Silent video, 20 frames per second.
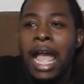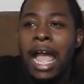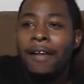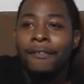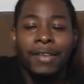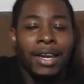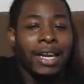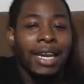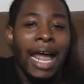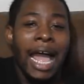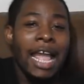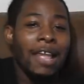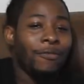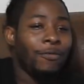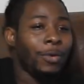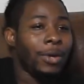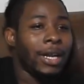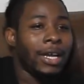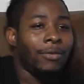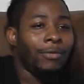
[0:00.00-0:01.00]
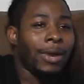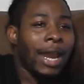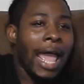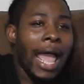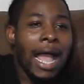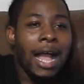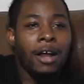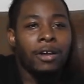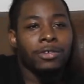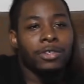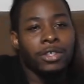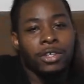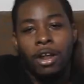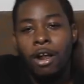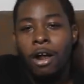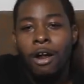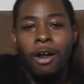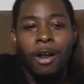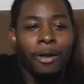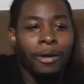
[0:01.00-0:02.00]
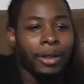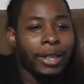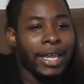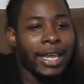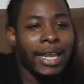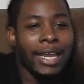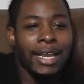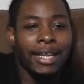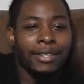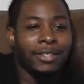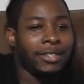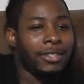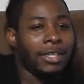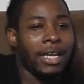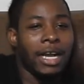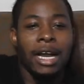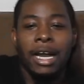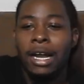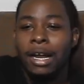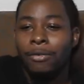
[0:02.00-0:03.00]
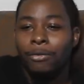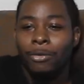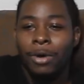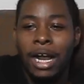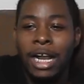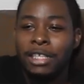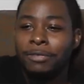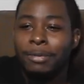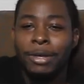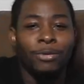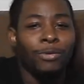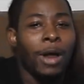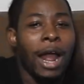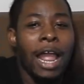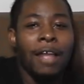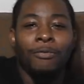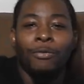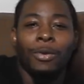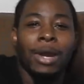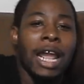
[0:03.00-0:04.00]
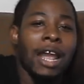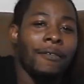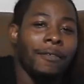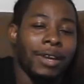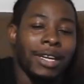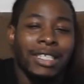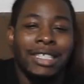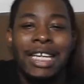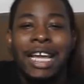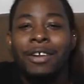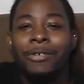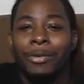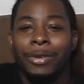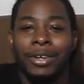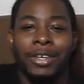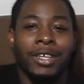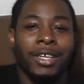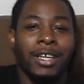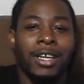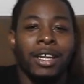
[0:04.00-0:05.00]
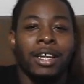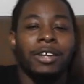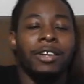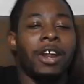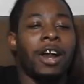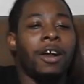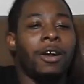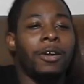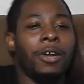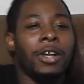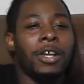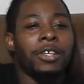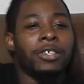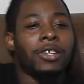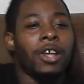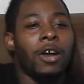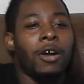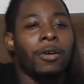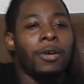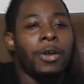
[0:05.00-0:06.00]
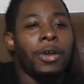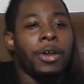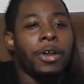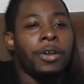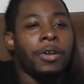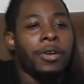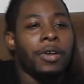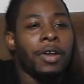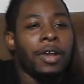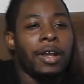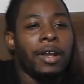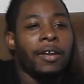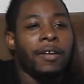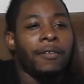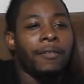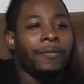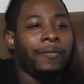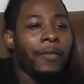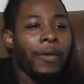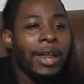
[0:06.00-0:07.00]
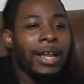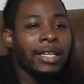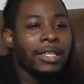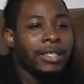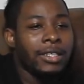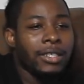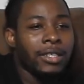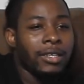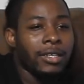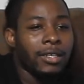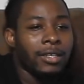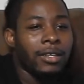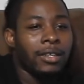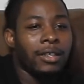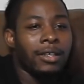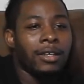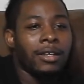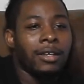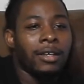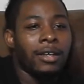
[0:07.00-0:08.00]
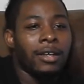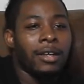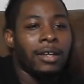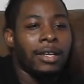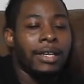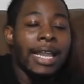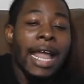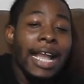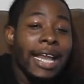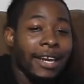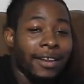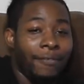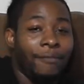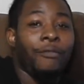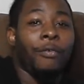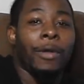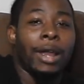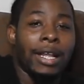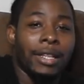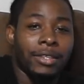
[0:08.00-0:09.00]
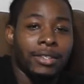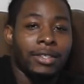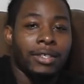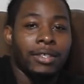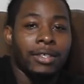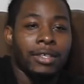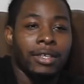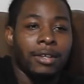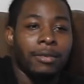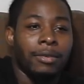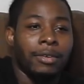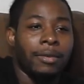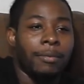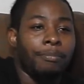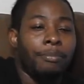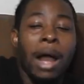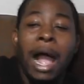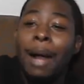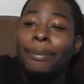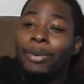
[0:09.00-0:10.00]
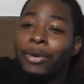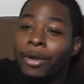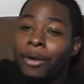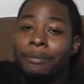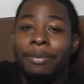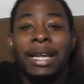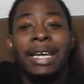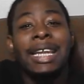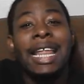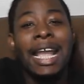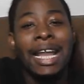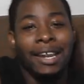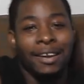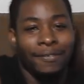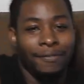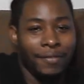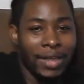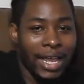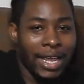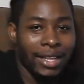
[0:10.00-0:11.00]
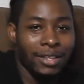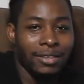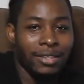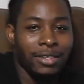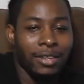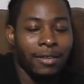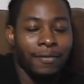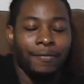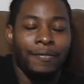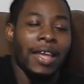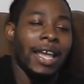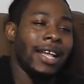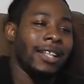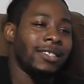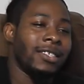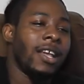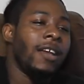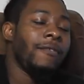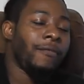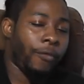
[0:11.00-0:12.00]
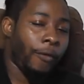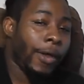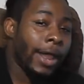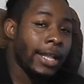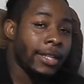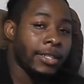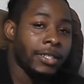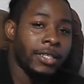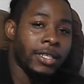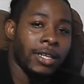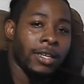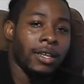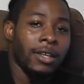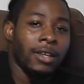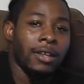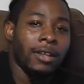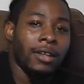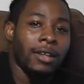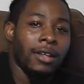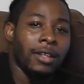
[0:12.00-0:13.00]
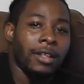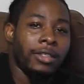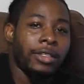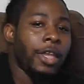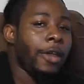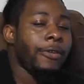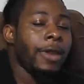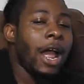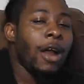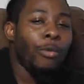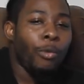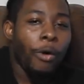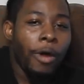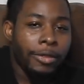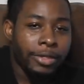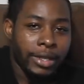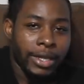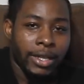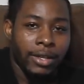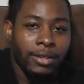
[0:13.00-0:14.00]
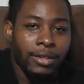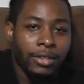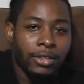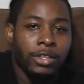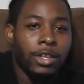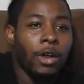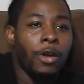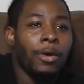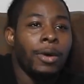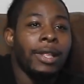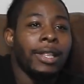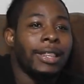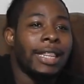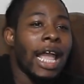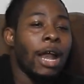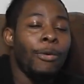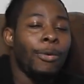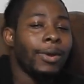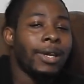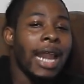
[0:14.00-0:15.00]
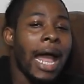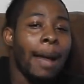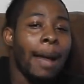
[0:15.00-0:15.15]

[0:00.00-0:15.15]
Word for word: having a life with a, with a house, car, kids, uh, husband, wife, whatever, etc. You know, so friends, negative friends, popular but negative fans, fans, friends, they're not worth it. So they will